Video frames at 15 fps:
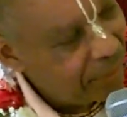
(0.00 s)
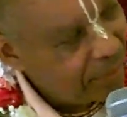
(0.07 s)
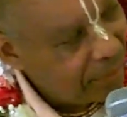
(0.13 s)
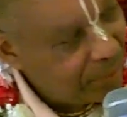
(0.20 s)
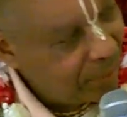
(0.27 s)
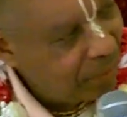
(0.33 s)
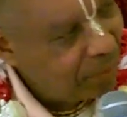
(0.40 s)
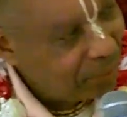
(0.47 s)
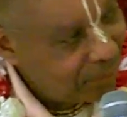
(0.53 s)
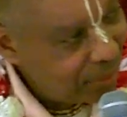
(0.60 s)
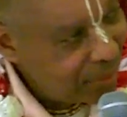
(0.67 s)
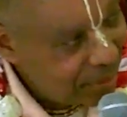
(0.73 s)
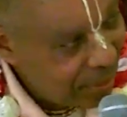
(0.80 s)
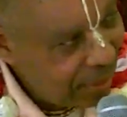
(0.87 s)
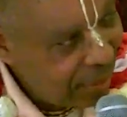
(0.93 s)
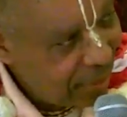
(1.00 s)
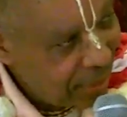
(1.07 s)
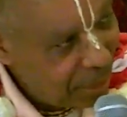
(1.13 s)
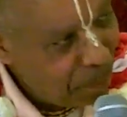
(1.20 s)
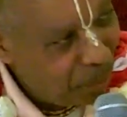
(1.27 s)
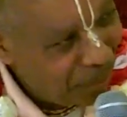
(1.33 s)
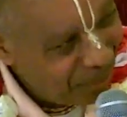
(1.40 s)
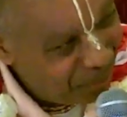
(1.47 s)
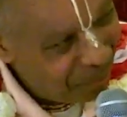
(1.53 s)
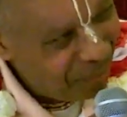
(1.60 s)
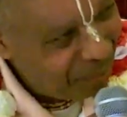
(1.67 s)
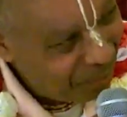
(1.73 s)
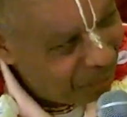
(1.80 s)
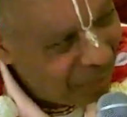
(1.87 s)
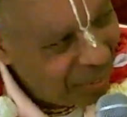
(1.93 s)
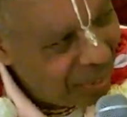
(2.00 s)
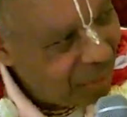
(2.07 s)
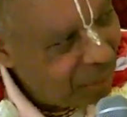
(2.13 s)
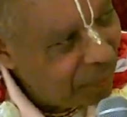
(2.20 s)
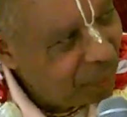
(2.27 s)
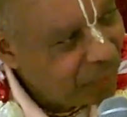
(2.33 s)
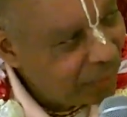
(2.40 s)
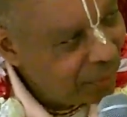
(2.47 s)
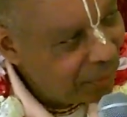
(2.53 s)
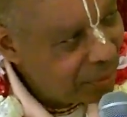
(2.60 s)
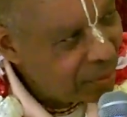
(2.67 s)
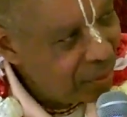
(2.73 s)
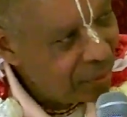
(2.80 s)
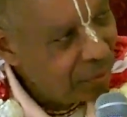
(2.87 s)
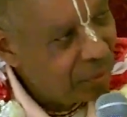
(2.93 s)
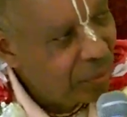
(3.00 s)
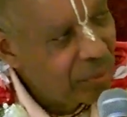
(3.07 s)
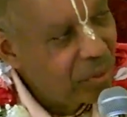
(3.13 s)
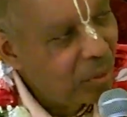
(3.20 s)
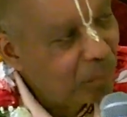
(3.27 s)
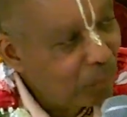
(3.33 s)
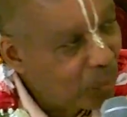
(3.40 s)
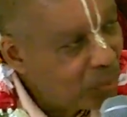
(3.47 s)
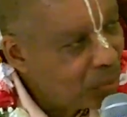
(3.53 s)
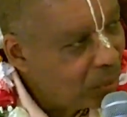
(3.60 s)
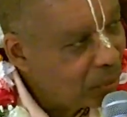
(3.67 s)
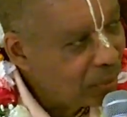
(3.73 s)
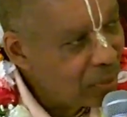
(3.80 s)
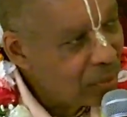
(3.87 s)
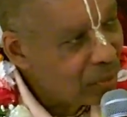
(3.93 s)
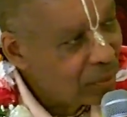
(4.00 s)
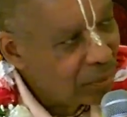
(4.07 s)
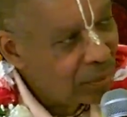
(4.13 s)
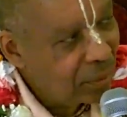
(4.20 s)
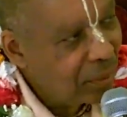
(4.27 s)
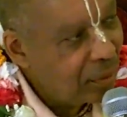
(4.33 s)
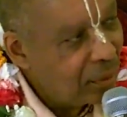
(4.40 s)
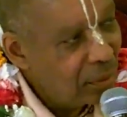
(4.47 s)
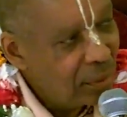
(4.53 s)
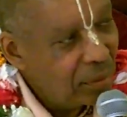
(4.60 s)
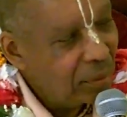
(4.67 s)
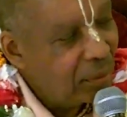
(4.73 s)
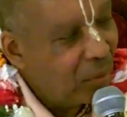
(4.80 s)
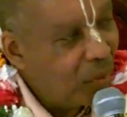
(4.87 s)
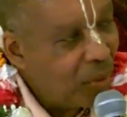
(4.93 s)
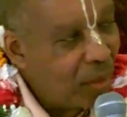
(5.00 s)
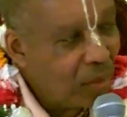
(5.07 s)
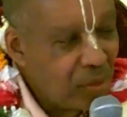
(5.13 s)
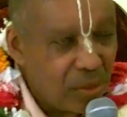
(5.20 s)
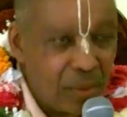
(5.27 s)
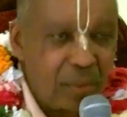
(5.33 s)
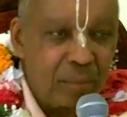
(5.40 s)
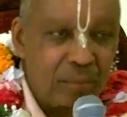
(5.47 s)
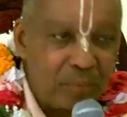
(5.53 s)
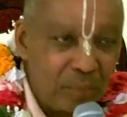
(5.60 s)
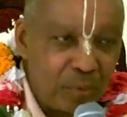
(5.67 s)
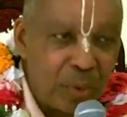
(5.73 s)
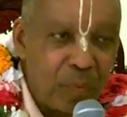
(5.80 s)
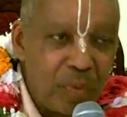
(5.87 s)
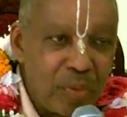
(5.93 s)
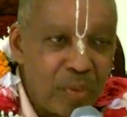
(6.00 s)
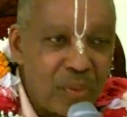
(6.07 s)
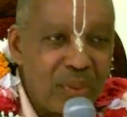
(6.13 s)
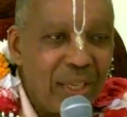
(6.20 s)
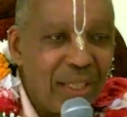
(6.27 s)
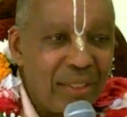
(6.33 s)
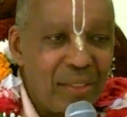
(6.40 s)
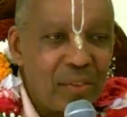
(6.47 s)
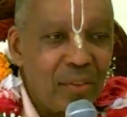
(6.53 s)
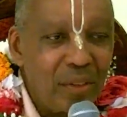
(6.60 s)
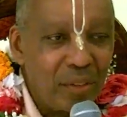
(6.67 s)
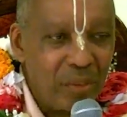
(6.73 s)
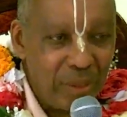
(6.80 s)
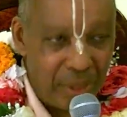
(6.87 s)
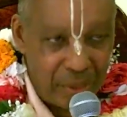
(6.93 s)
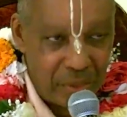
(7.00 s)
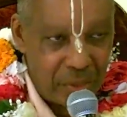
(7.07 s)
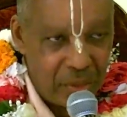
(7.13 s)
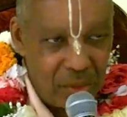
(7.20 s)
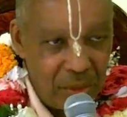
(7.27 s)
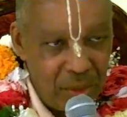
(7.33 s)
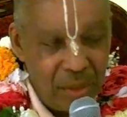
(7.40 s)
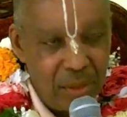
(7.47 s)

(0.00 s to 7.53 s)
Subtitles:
So he said at that point, another 50 years, 100 years at most, all this oil-driven society is going to crash.